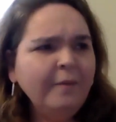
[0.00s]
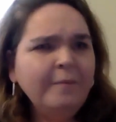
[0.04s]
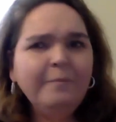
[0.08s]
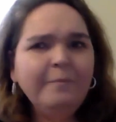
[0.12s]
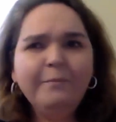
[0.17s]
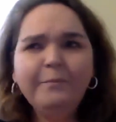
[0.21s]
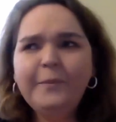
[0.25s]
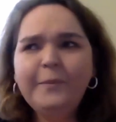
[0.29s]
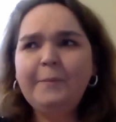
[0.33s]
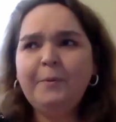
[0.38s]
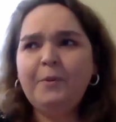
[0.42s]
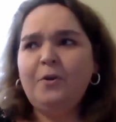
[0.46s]

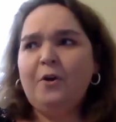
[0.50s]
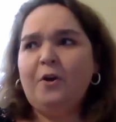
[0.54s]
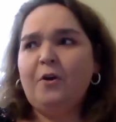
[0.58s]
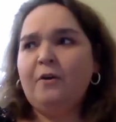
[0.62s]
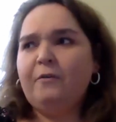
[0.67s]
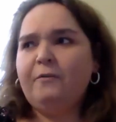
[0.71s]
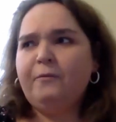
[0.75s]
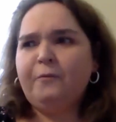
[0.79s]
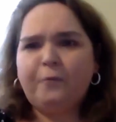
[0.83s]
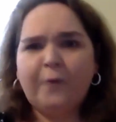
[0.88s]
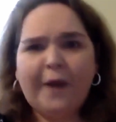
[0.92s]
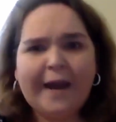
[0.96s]
people are
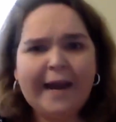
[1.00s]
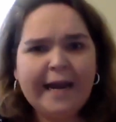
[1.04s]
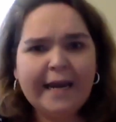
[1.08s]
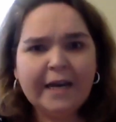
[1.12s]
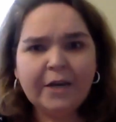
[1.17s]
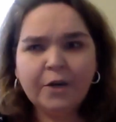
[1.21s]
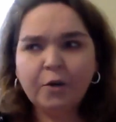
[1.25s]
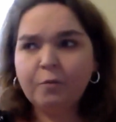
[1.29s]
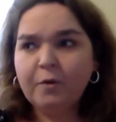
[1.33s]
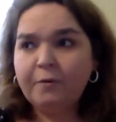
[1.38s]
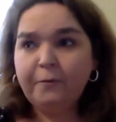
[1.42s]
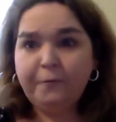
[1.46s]
afraid
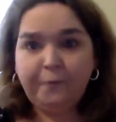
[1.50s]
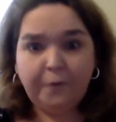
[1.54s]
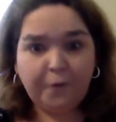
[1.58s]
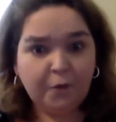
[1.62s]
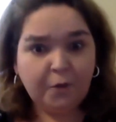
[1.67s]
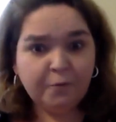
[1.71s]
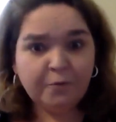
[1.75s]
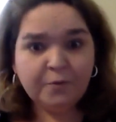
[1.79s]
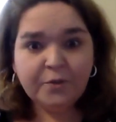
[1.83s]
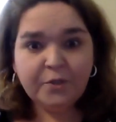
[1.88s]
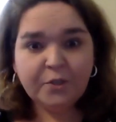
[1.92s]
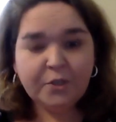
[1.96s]
or
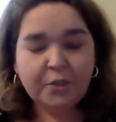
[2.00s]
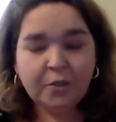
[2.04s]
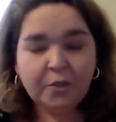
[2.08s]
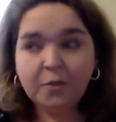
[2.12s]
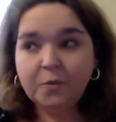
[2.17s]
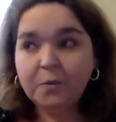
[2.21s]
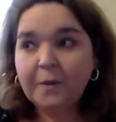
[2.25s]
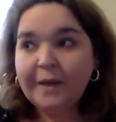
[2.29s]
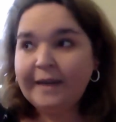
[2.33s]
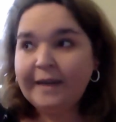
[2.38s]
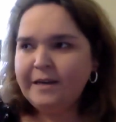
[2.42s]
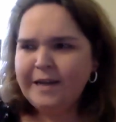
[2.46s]
refuse
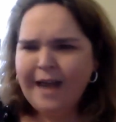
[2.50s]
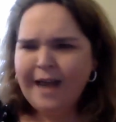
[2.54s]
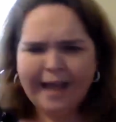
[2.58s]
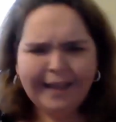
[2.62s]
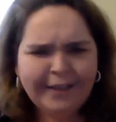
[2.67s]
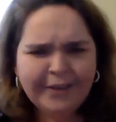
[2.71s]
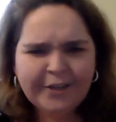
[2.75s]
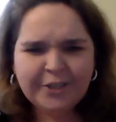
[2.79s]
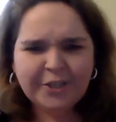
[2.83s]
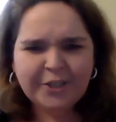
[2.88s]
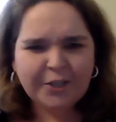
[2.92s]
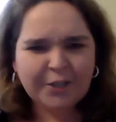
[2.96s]
to
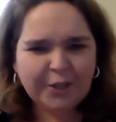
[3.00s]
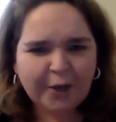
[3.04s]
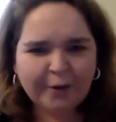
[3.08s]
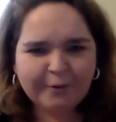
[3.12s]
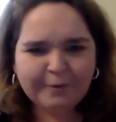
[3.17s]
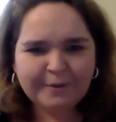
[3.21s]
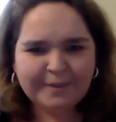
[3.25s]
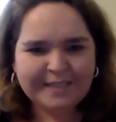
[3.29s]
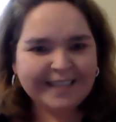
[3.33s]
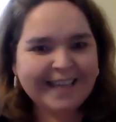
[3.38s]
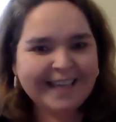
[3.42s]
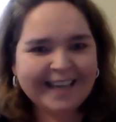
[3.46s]
acknowledge
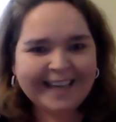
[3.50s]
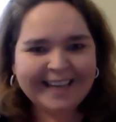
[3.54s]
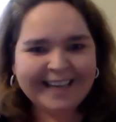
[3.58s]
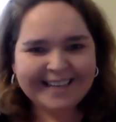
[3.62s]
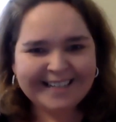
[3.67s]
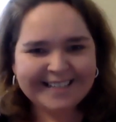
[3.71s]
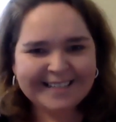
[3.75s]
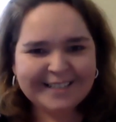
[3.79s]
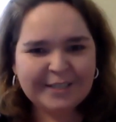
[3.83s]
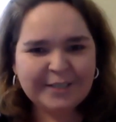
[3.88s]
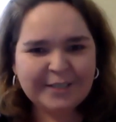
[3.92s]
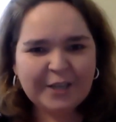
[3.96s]
those
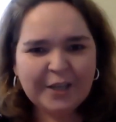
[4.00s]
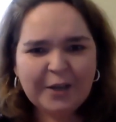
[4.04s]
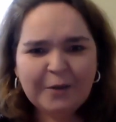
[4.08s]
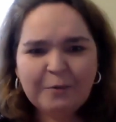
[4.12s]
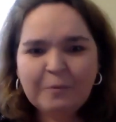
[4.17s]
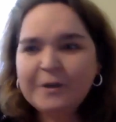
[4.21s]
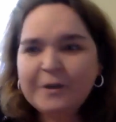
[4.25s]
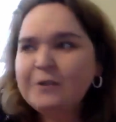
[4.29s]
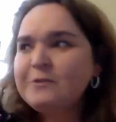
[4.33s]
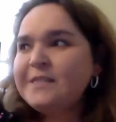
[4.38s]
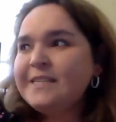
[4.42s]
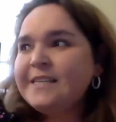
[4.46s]
things.
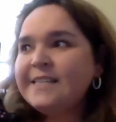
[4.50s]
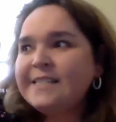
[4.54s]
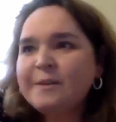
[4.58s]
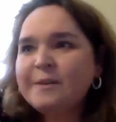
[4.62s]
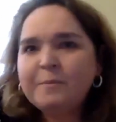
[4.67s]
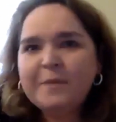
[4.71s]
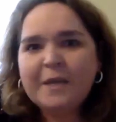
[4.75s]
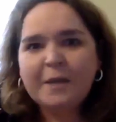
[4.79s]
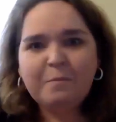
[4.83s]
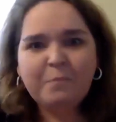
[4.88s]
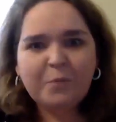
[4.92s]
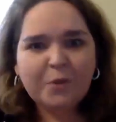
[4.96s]
When you see
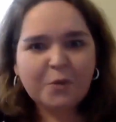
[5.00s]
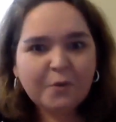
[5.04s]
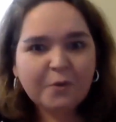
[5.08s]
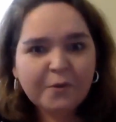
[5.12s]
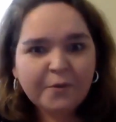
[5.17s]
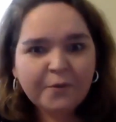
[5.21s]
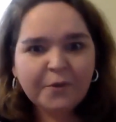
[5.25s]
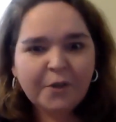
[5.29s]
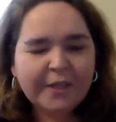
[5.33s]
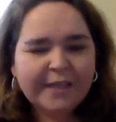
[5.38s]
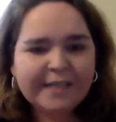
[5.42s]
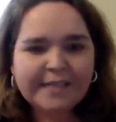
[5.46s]
something
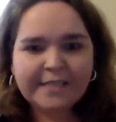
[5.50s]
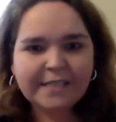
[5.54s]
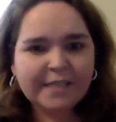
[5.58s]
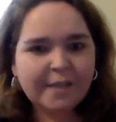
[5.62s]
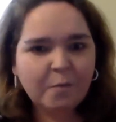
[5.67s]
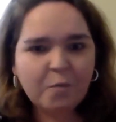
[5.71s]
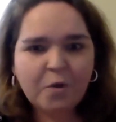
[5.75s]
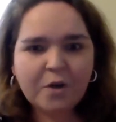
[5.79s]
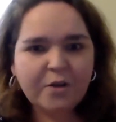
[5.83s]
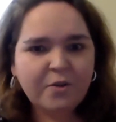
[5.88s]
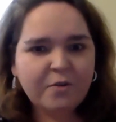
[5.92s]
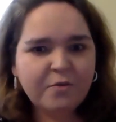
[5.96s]
beautiful in
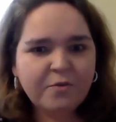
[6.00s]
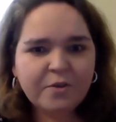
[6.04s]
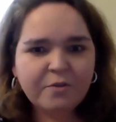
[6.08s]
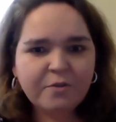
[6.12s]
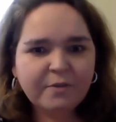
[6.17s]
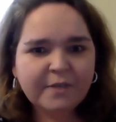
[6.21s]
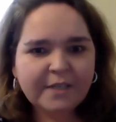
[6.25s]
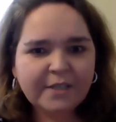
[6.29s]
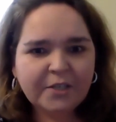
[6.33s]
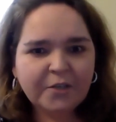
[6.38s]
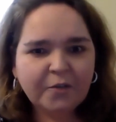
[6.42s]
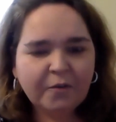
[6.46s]
someone who you
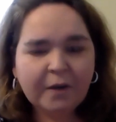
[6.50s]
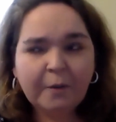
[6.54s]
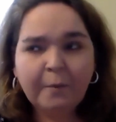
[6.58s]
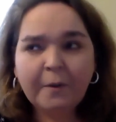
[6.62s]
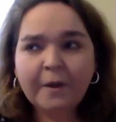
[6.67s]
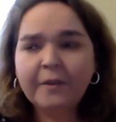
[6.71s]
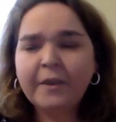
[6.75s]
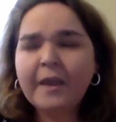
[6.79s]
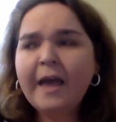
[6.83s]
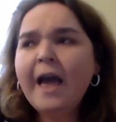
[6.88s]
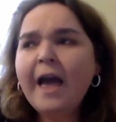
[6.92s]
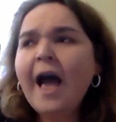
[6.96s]
disagree
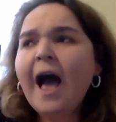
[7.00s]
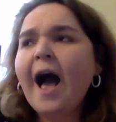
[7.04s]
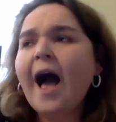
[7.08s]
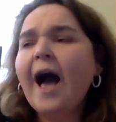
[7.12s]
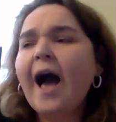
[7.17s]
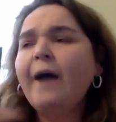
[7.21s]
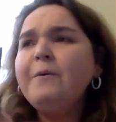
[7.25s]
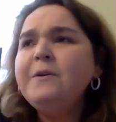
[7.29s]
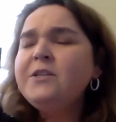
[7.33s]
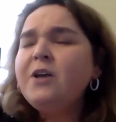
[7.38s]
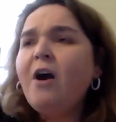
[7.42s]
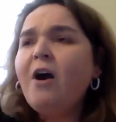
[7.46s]
with,
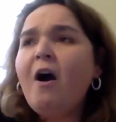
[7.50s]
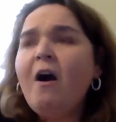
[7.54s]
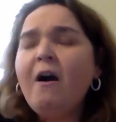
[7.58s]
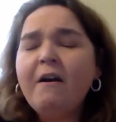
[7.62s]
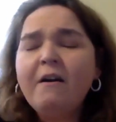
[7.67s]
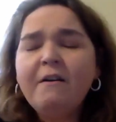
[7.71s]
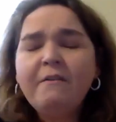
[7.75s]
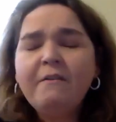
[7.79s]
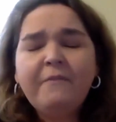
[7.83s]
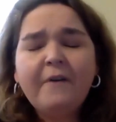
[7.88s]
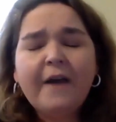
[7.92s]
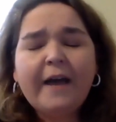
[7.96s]
I was
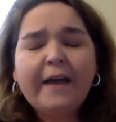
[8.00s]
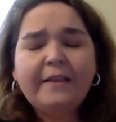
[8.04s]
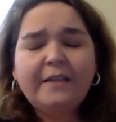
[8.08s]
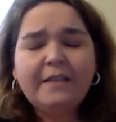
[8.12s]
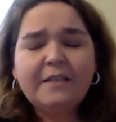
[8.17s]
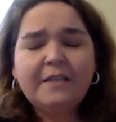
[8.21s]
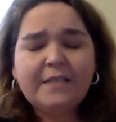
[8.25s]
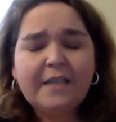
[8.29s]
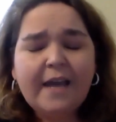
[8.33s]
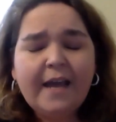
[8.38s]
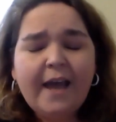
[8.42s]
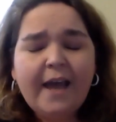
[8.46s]
horrified the
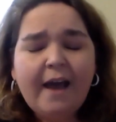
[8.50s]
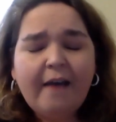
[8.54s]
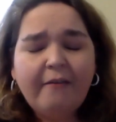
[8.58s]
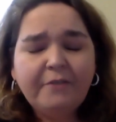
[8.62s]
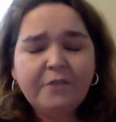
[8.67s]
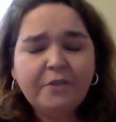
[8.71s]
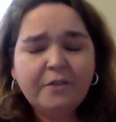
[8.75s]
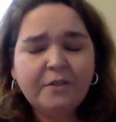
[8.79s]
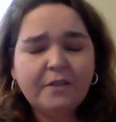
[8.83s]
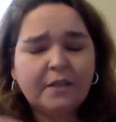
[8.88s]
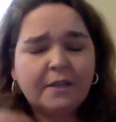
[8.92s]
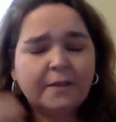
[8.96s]
day
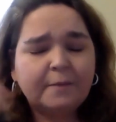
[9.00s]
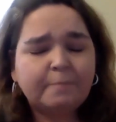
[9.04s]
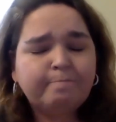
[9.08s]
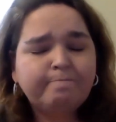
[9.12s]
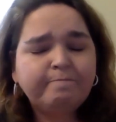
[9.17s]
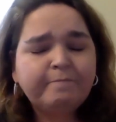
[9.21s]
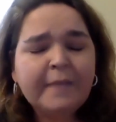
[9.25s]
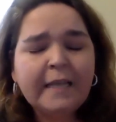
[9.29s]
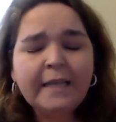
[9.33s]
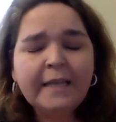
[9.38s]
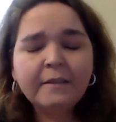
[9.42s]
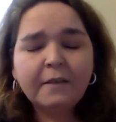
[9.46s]
after the
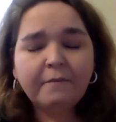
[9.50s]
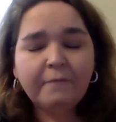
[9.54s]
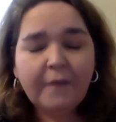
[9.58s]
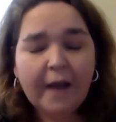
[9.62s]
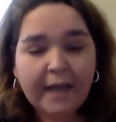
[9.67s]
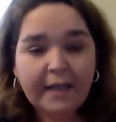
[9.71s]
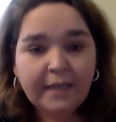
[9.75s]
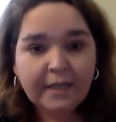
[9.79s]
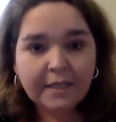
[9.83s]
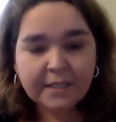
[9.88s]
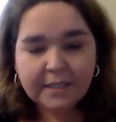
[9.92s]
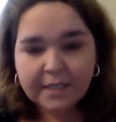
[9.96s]

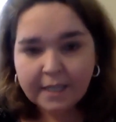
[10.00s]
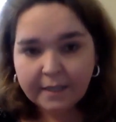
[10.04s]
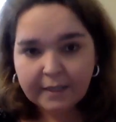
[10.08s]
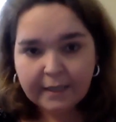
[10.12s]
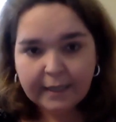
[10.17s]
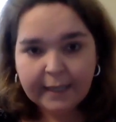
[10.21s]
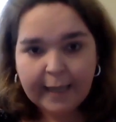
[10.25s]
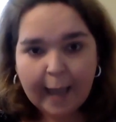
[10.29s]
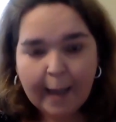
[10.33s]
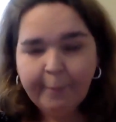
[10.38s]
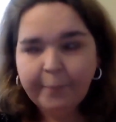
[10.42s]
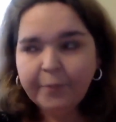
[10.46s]
violence at the
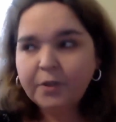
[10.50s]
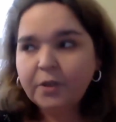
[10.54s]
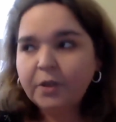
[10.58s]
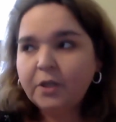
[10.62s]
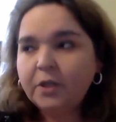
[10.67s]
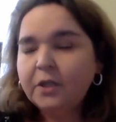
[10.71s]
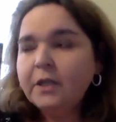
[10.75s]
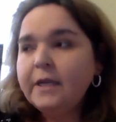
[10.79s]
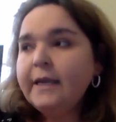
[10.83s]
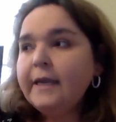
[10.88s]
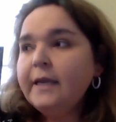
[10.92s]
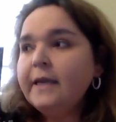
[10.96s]

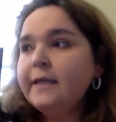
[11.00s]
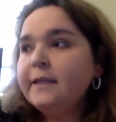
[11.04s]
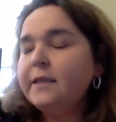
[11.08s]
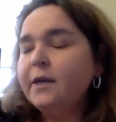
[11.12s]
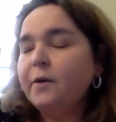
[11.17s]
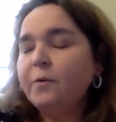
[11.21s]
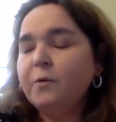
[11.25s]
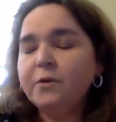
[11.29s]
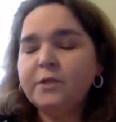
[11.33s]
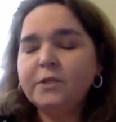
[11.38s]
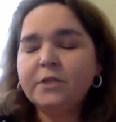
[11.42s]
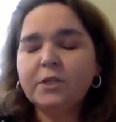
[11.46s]
Capitol.
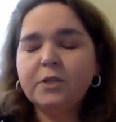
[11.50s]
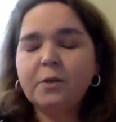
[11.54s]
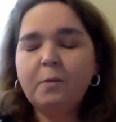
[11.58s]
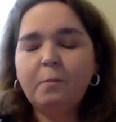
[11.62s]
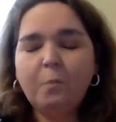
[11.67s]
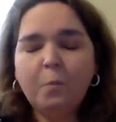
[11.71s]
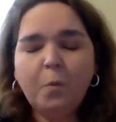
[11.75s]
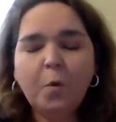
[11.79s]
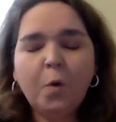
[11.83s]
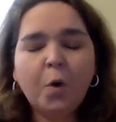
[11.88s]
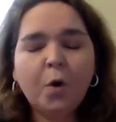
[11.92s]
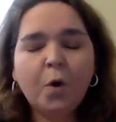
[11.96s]
There was
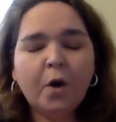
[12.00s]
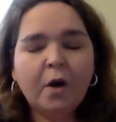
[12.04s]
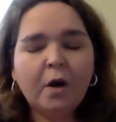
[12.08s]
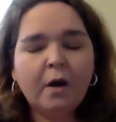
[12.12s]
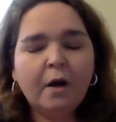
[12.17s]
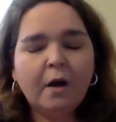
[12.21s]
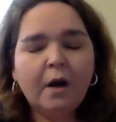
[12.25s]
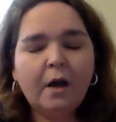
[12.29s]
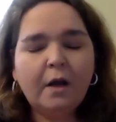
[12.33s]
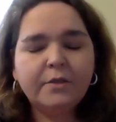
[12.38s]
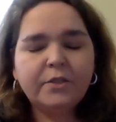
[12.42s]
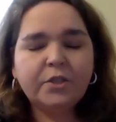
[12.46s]

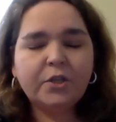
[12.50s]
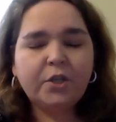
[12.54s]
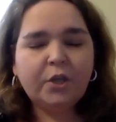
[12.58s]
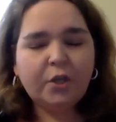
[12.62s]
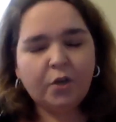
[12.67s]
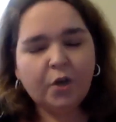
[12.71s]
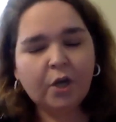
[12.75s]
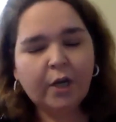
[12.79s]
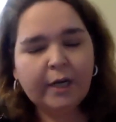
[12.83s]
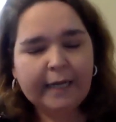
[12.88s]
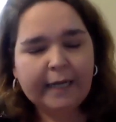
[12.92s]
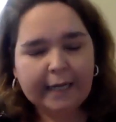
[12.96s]
more
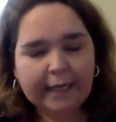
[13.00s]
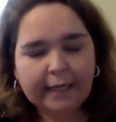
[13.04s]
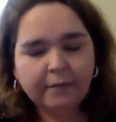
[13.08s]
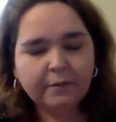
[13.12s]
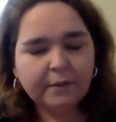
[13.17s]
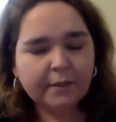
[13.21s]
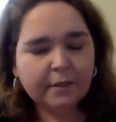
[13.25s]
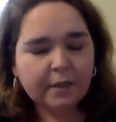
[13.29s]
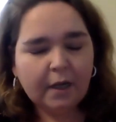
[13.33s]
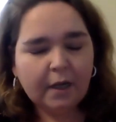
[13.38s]
security